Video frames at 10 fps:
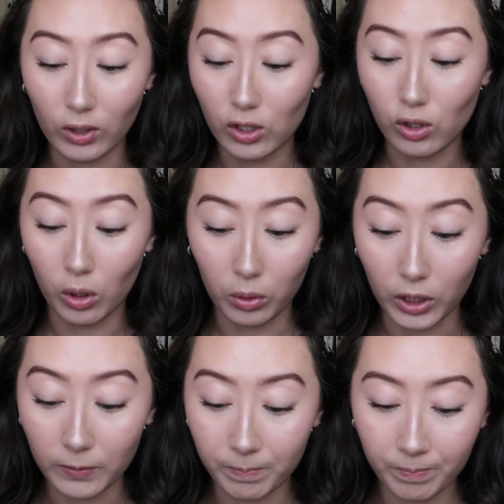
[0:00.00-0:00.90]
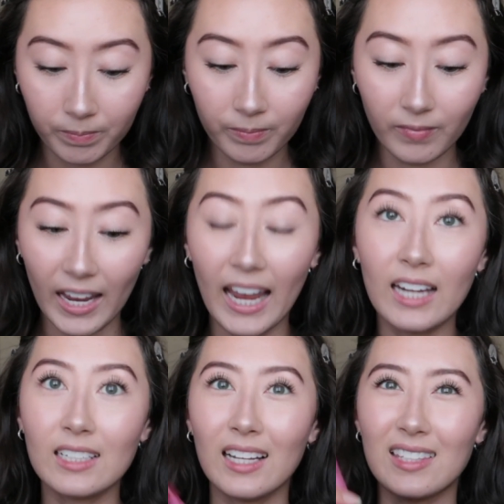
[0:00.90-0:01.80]
It's so good.
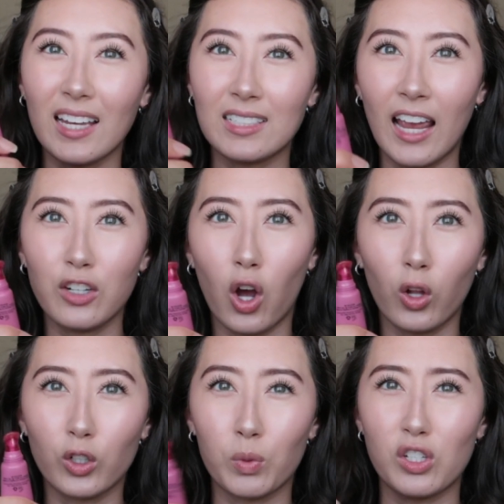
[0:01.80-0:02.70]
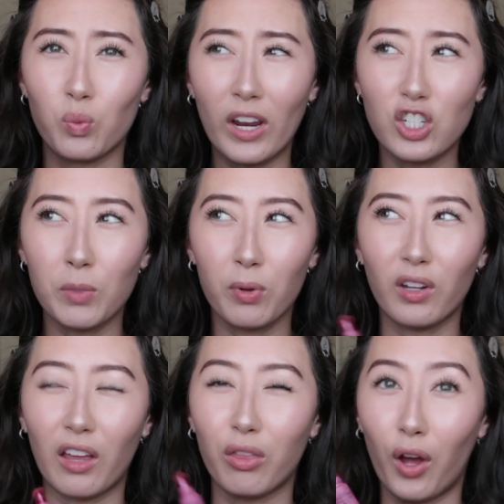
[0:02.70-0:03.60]
And it's like $10, which is way cheaper
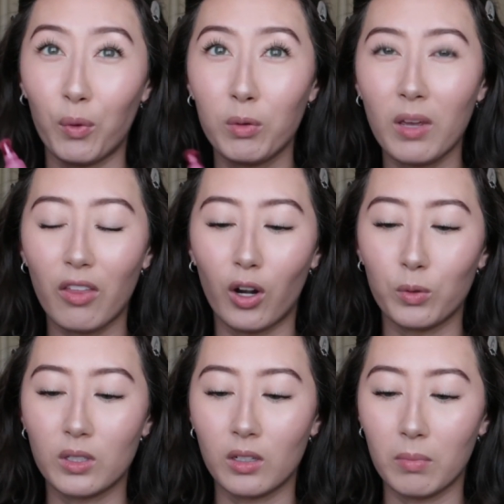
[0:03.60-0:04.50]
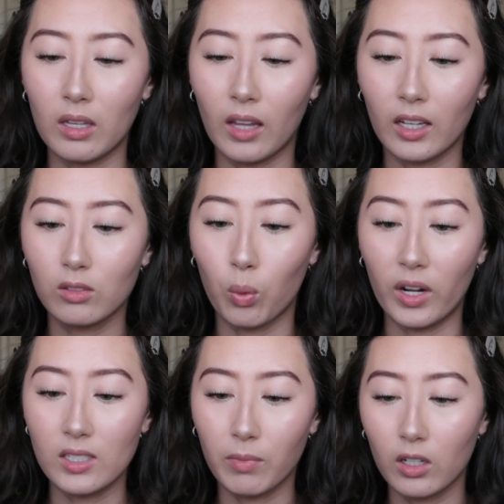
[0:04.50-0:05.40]
than I thought it would be. I thought it was gonna be like
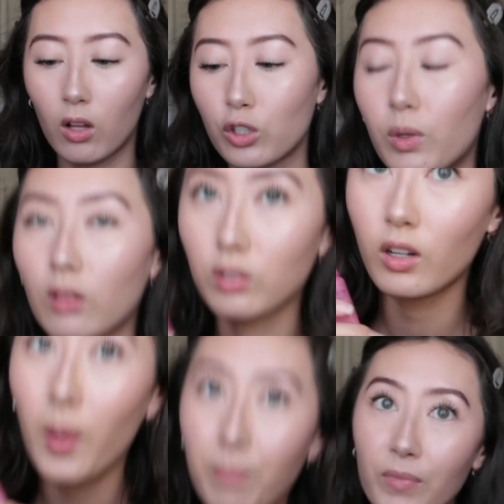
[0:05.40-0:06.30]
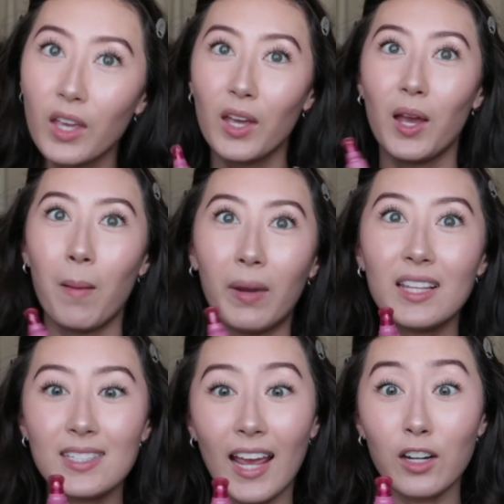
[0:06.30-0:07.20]
20 something dollars when I looked it up, but
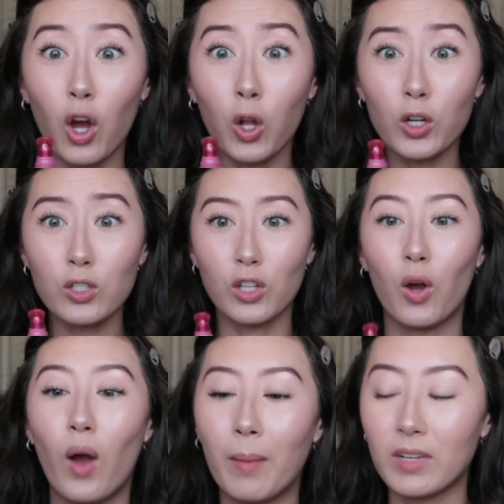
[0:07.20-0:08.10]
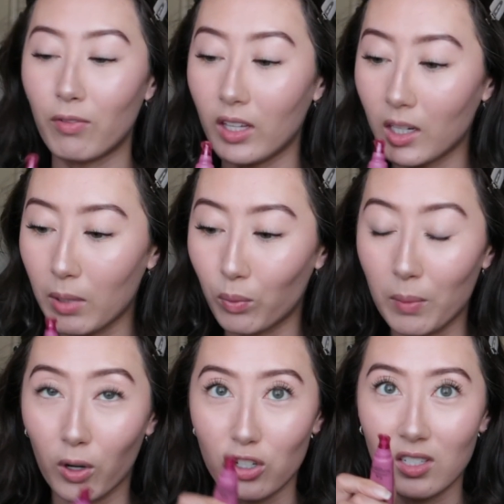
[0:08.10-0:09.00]
it's $10. So I'm definitely gonna be
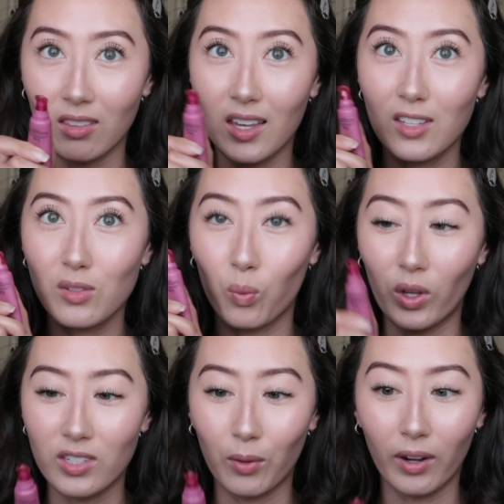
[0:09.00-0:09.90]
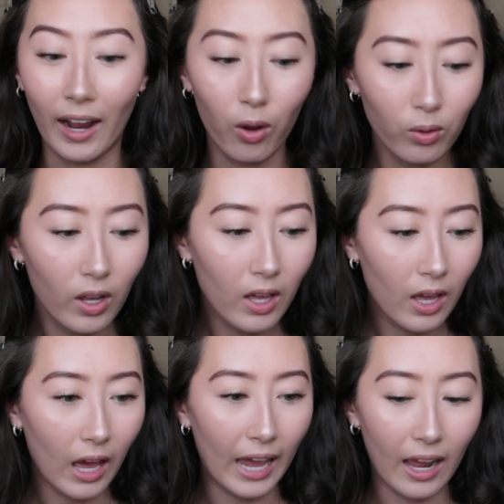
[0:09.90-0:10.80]
repurchasing these once I run out.
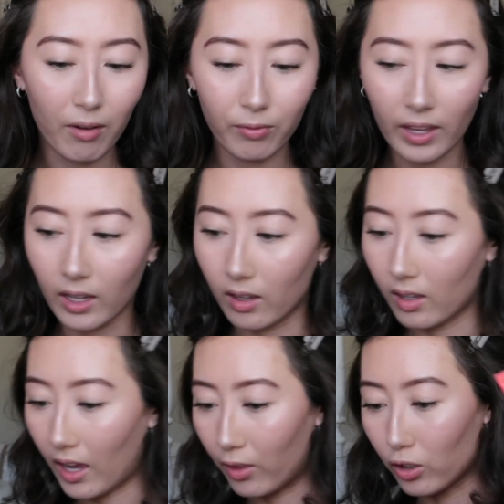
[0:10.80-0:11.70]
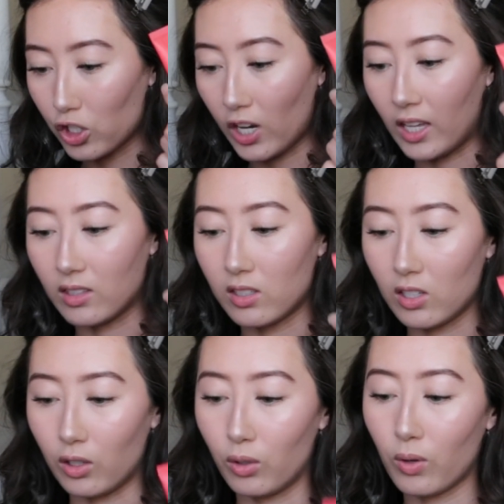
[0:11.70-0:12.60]
I have like other shades
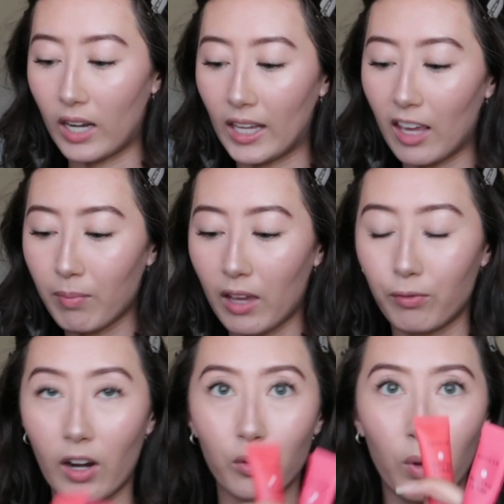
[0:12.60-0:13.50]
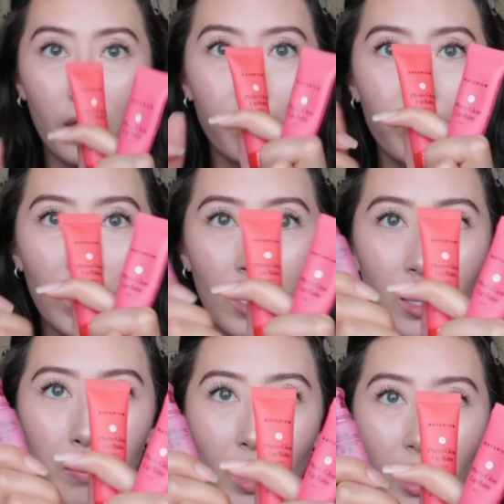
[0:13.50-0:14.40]
too, and I gave my friend one,
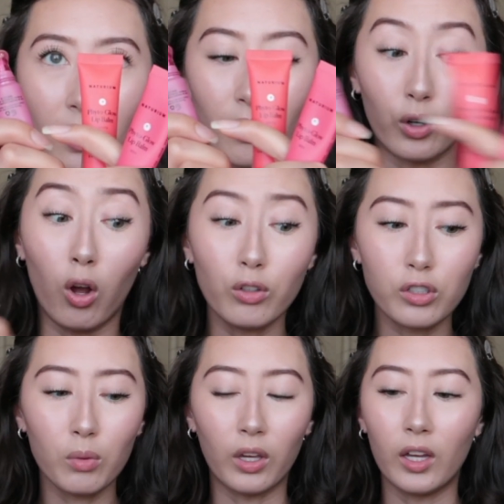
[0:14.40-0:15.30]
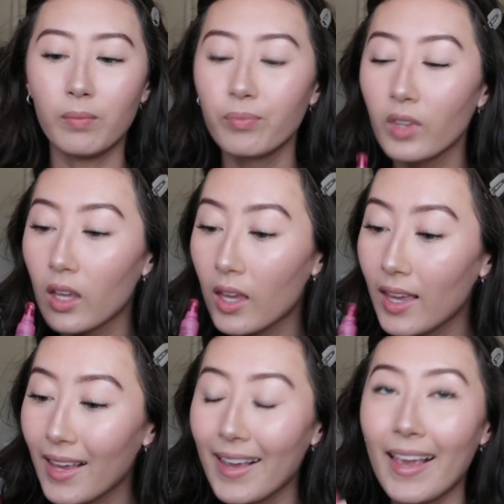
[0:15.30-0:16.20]
but they're all so good.
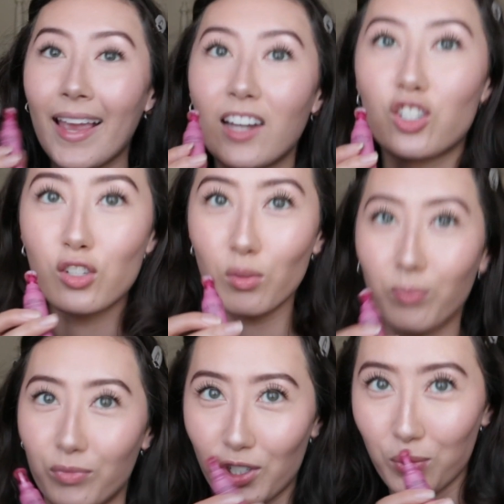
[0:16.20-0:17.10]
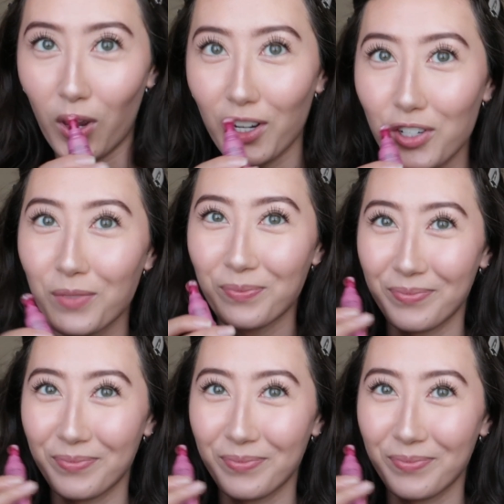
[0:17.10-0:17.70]
And just watch.